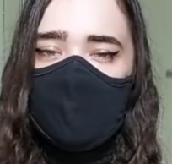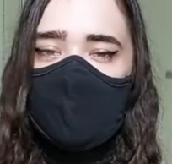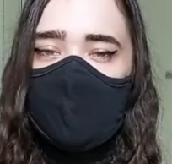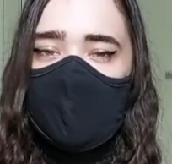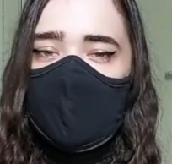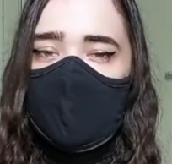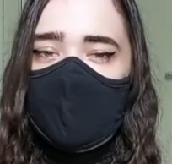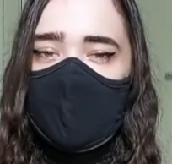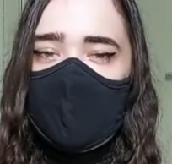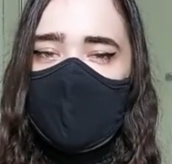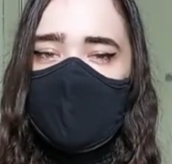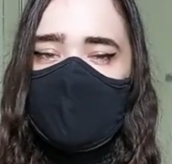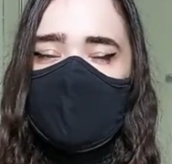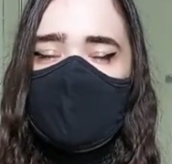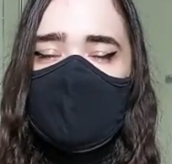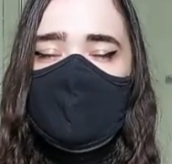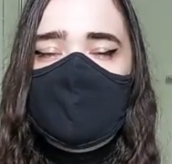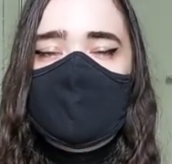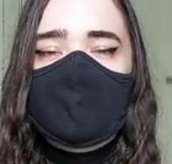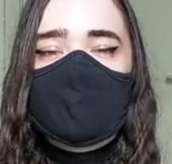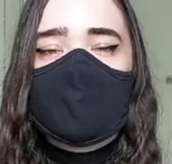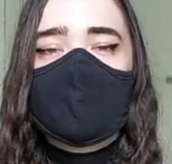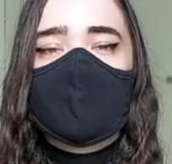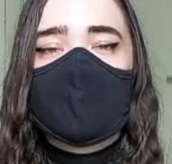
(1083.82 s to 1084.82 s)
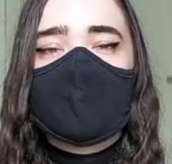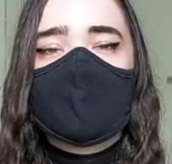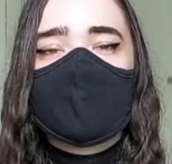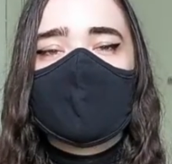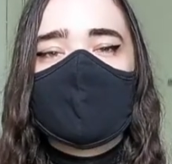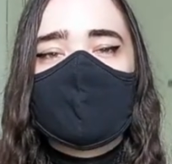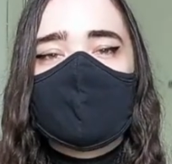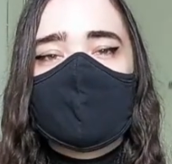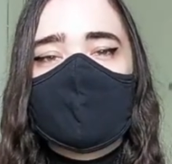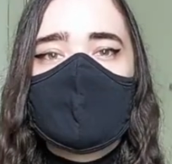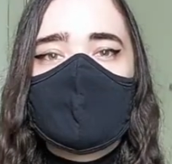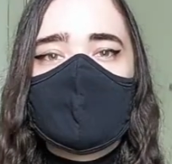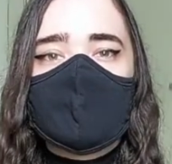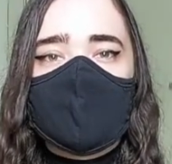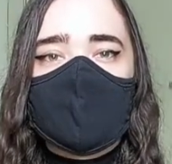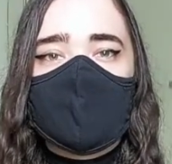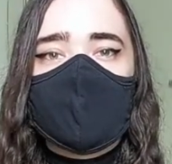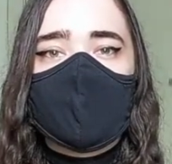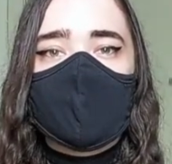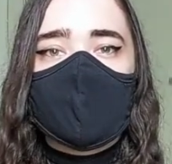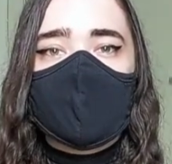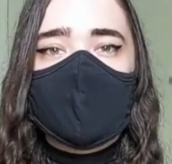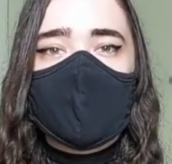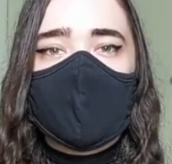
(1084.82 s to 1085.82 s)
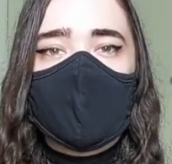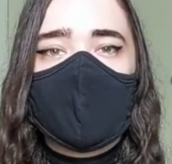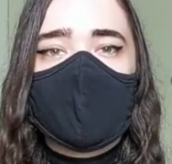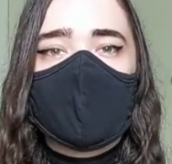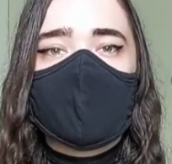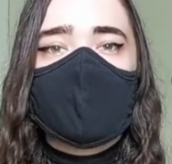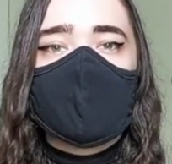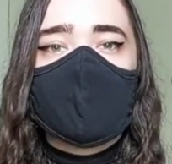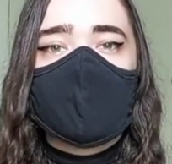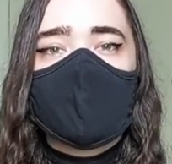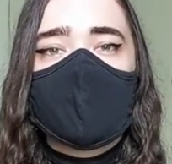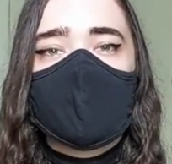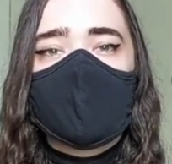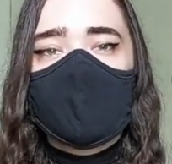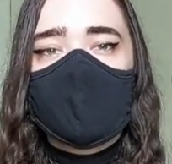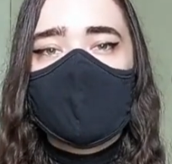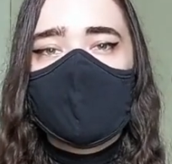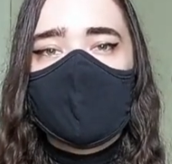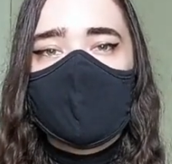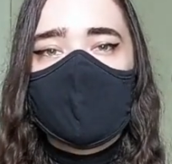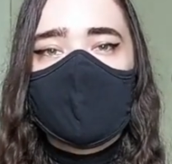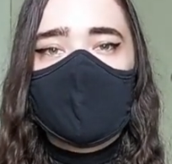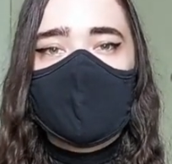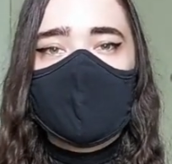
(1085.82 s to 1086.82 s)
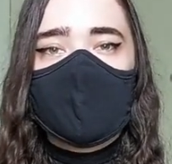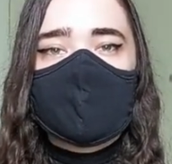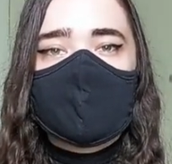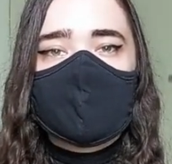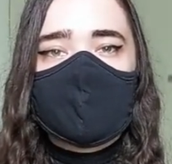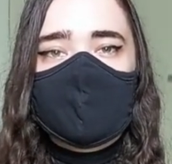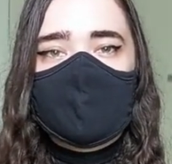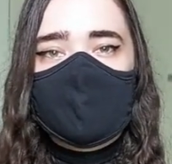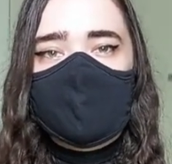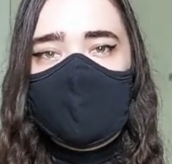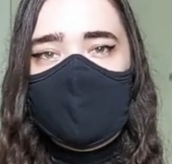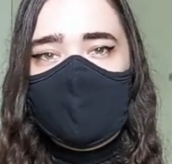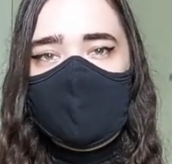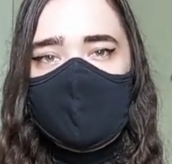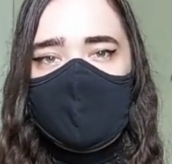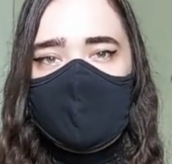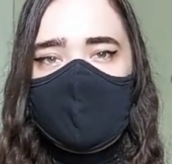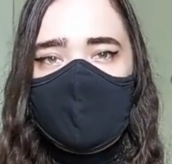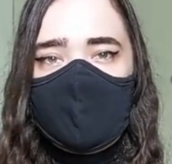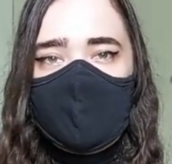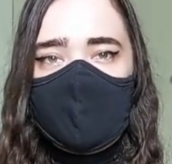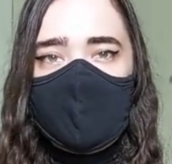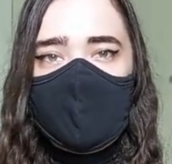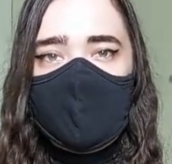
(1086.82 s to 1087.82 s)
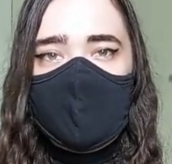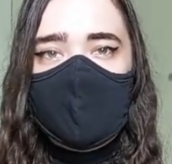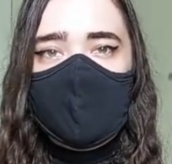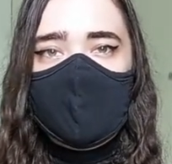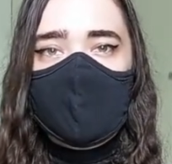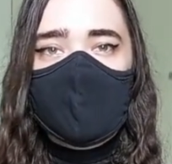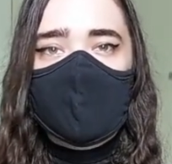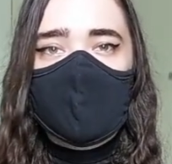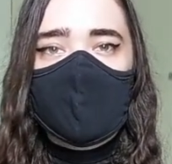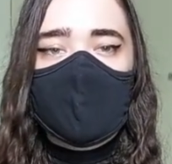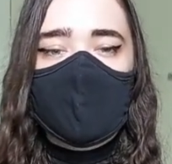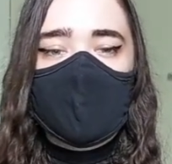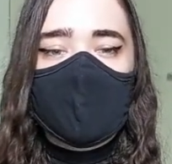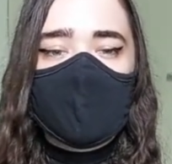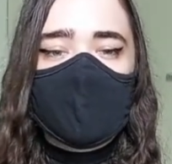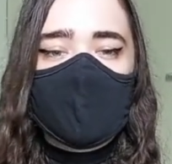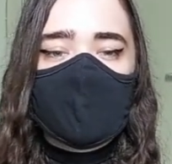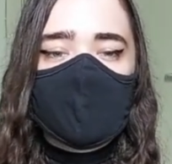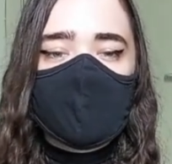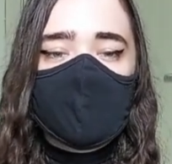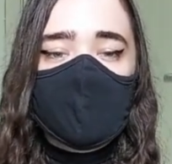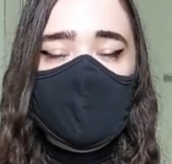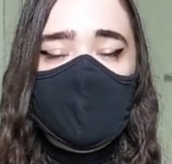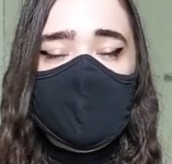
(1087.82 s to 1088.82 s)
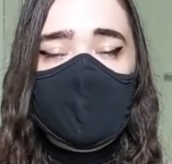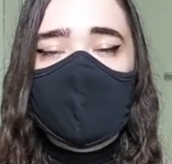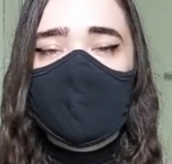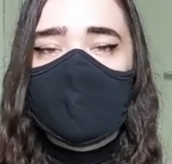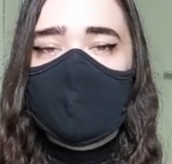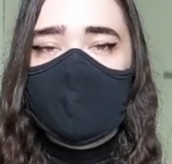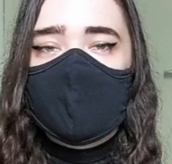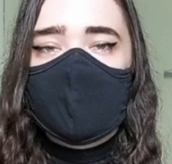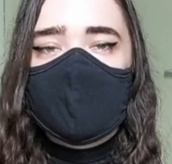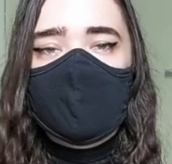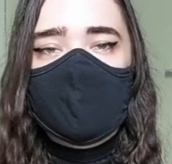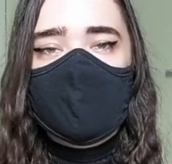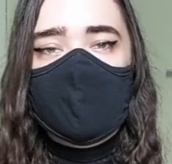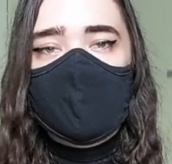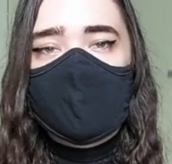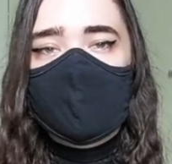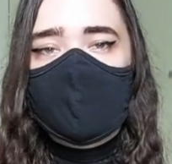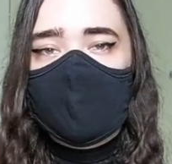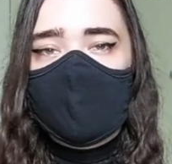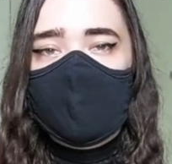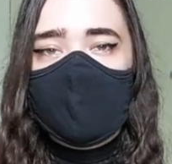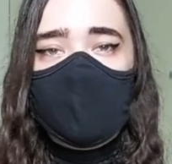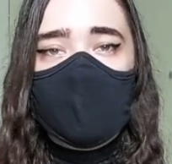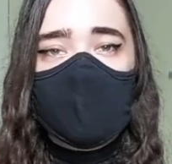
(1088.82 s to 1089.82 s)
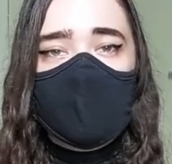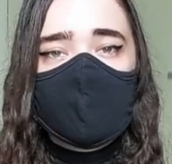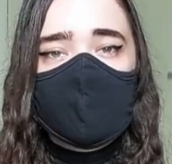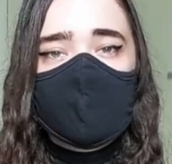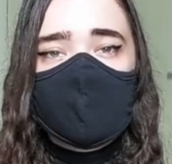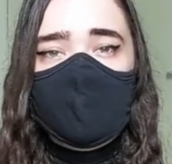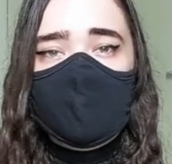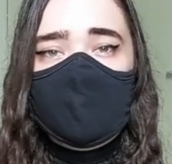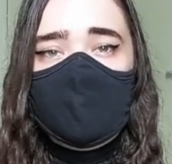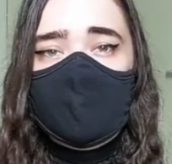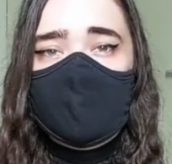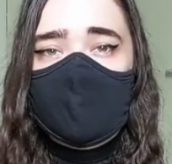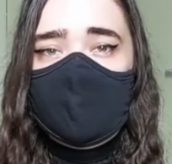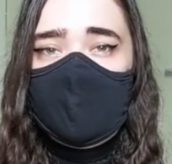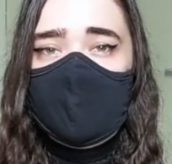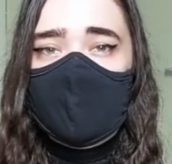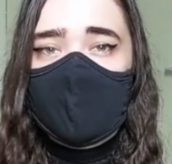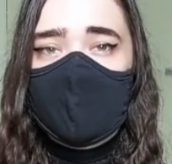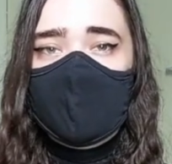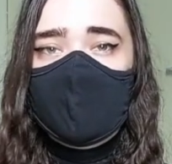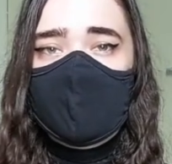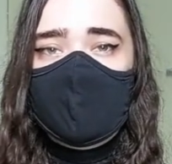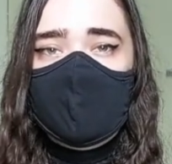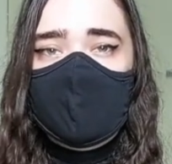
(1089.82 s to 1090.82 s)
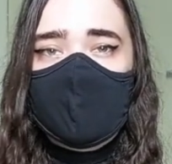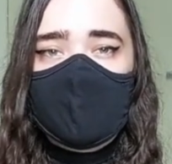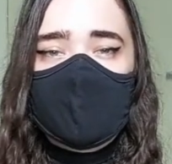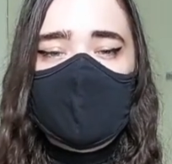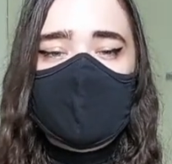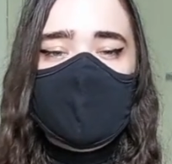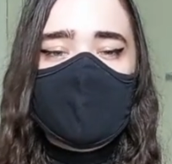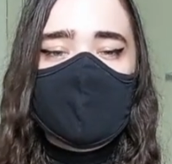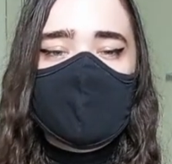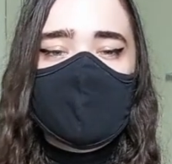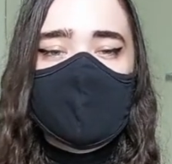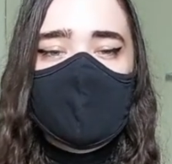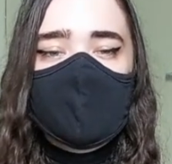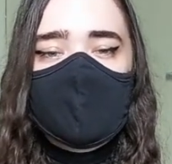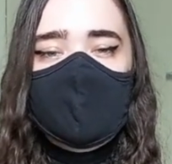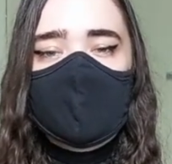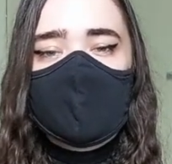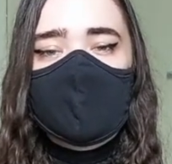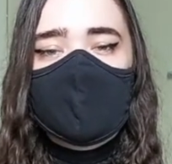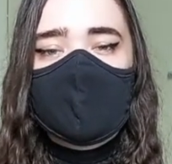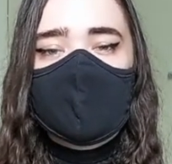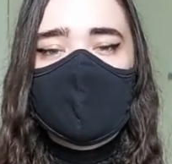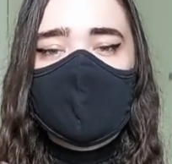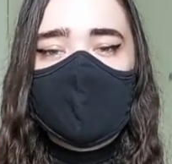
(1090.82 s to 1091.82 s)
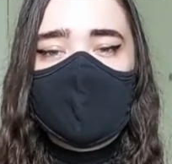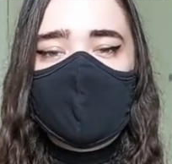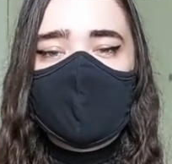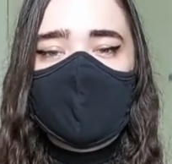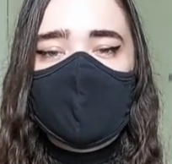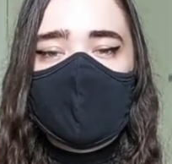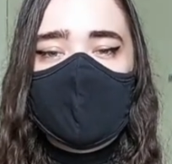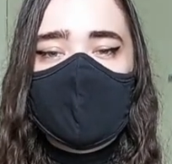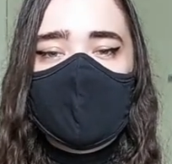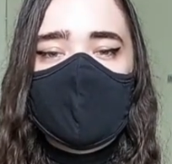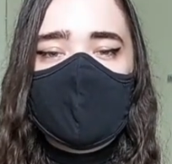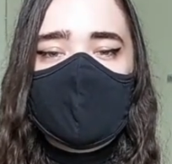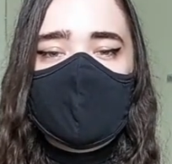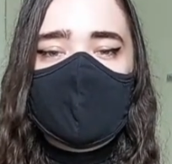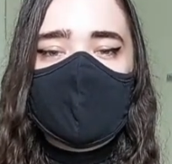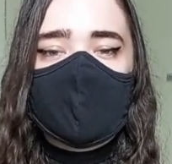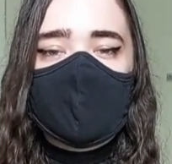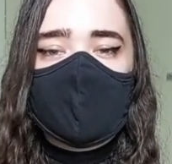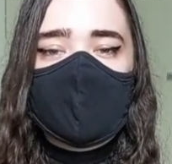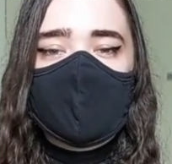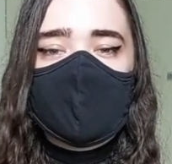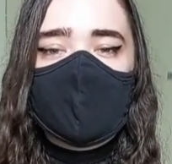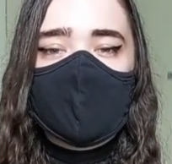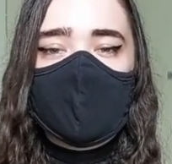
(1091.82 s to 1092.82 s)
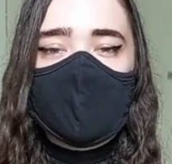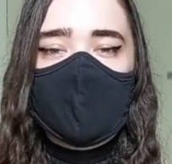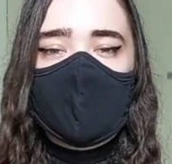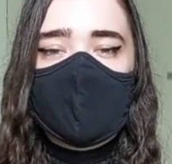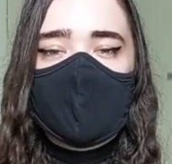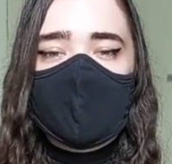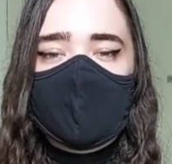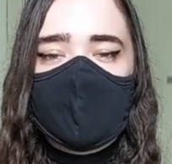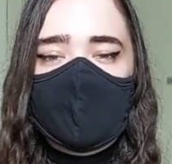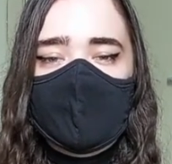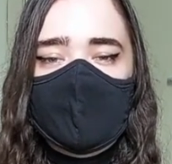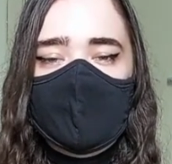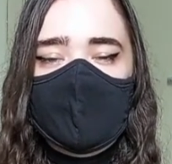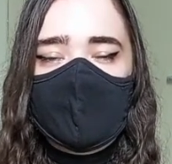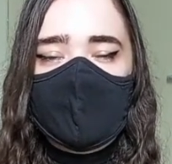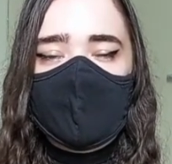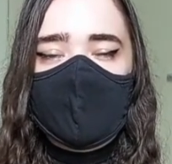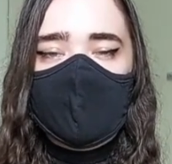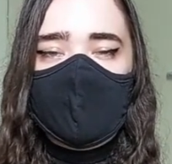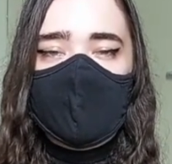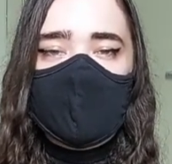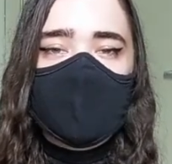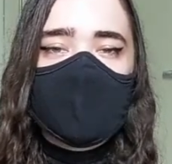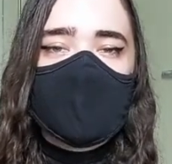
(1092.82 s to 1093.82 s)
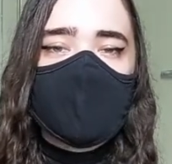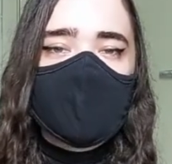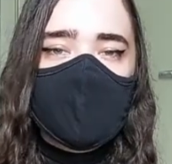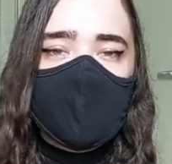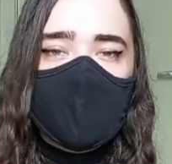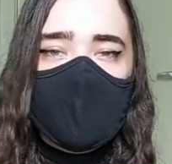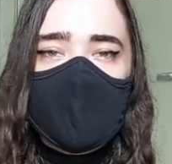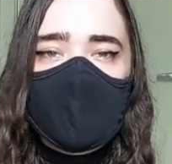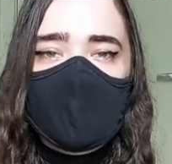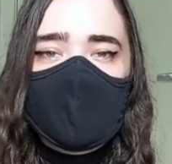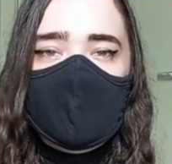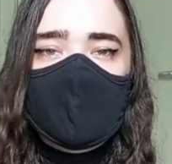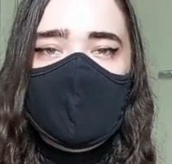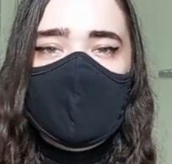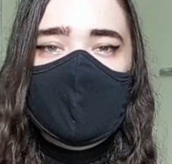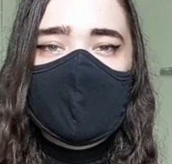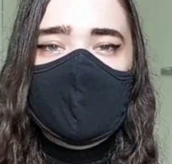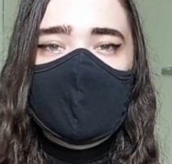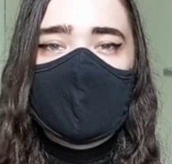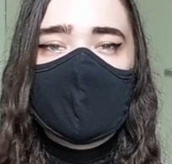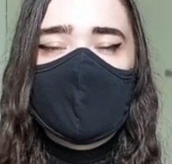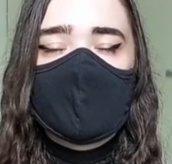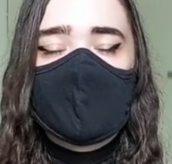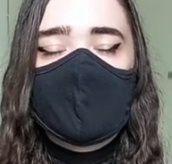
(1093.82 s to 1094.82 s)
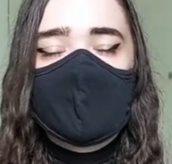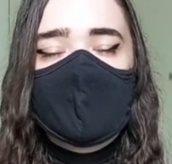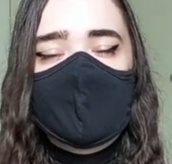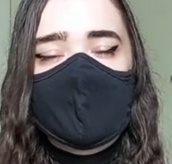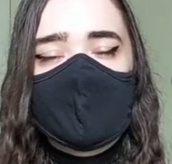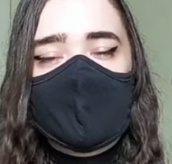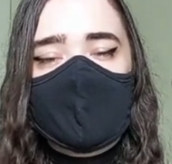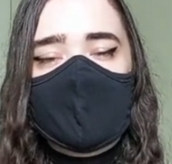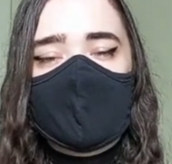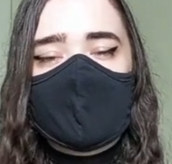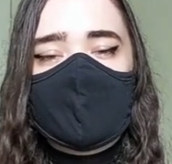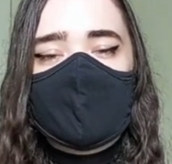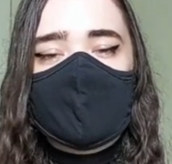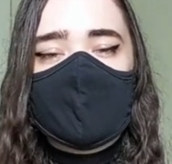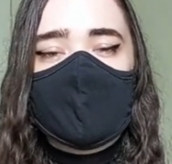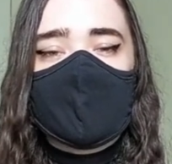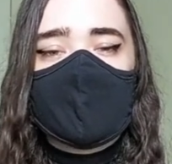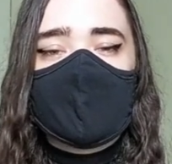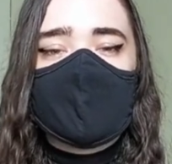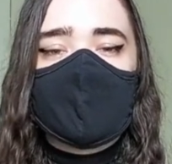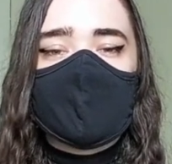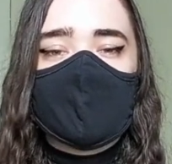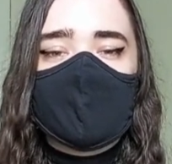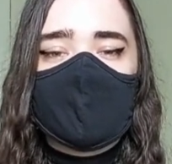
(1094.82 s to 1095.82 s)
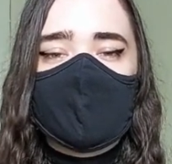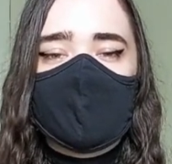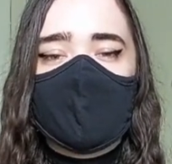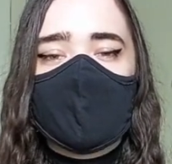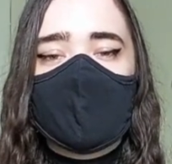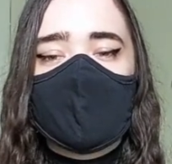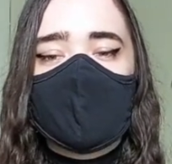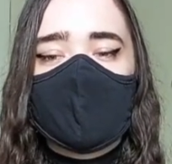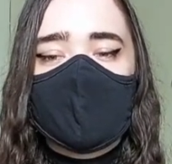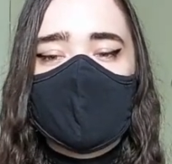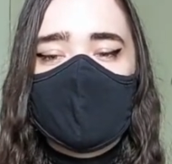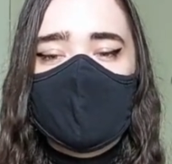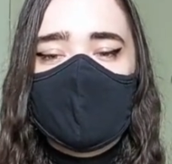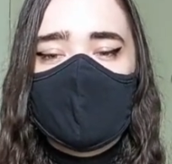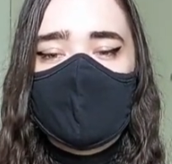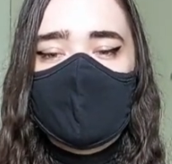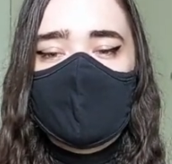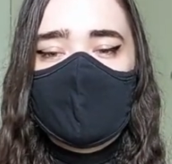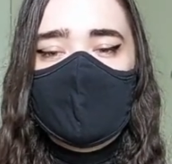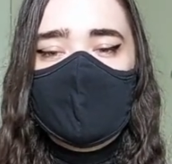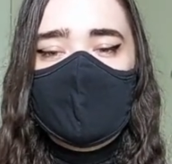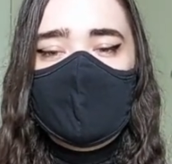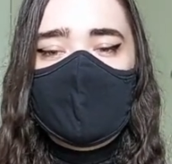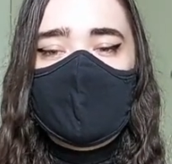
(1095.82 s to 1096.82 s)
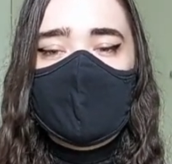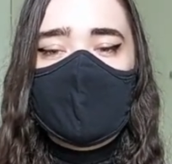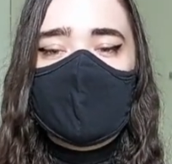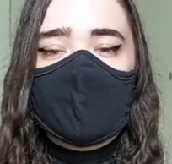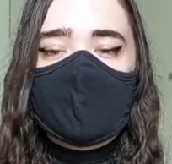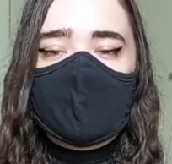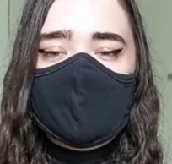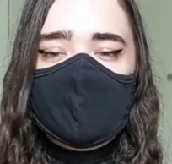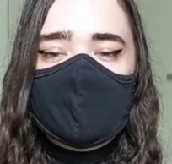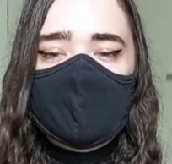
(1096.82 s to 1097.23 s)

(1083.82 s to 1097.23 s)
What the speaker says: be bad sometimes. So yeah, I really hope you guys enjoyed this video. I'm really grateful if you watched until the end because recently my videos have been doing very badly and it's making me very like